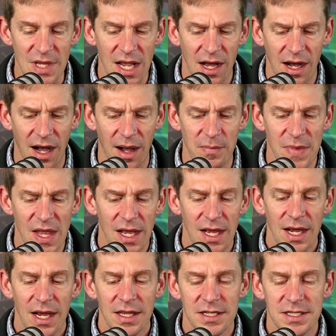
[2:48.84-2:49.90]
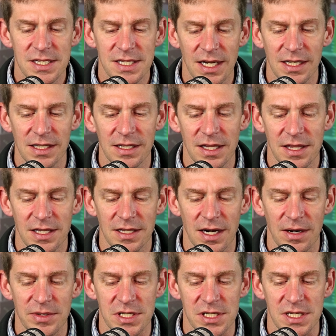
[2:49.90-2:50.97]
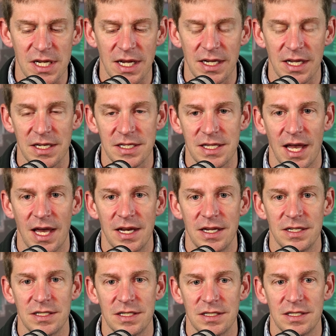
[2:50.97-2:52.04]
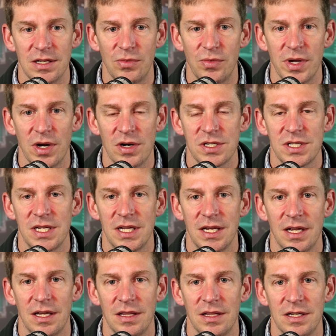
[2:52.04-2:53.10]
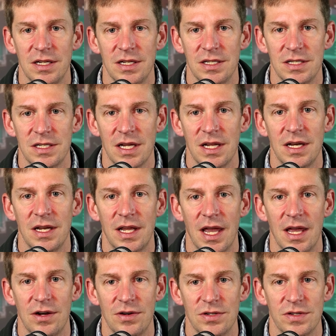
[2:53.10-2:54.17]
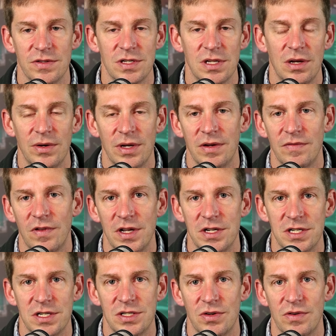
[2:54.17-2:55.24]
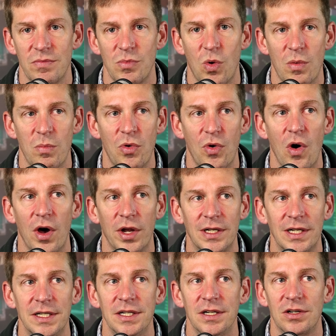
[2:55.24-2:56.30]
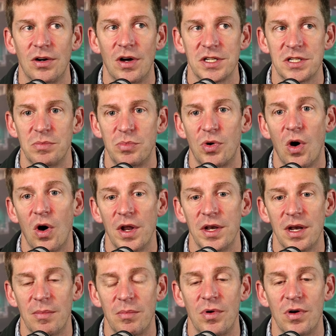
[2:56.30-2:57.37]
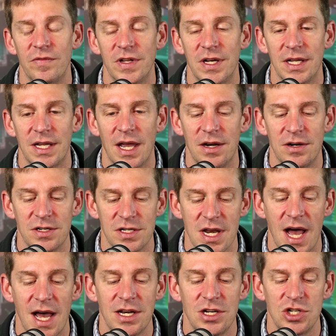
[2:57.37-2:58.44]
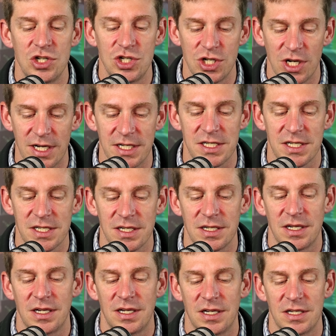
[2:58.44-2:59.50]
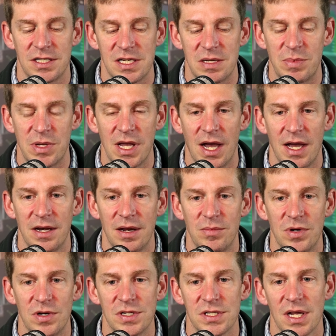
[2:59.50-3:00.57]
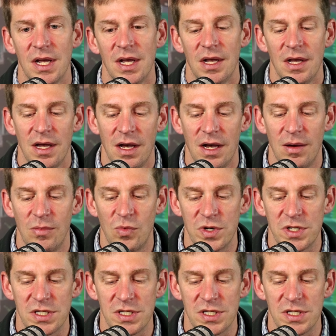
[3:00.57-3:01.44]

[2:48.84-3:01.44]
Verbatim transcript: Um, the second, the thing that I would just say against that is, is that we are seeing these indicators of slowing inflation sort of more broadly across a broad number of indicators, not just uh, CPI numbers, um, which